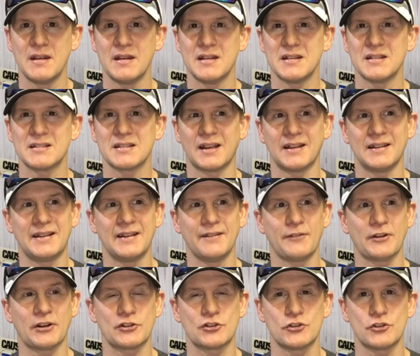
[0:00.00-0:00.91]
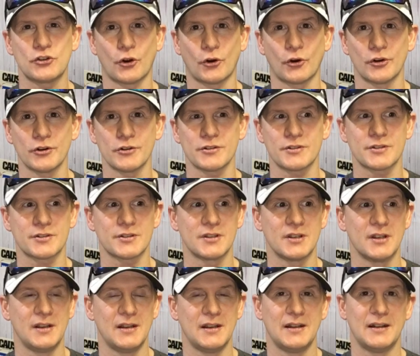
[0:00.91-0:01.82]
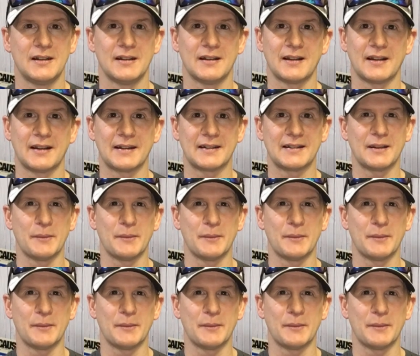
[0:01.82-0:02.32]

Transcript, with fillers: scientific charts, like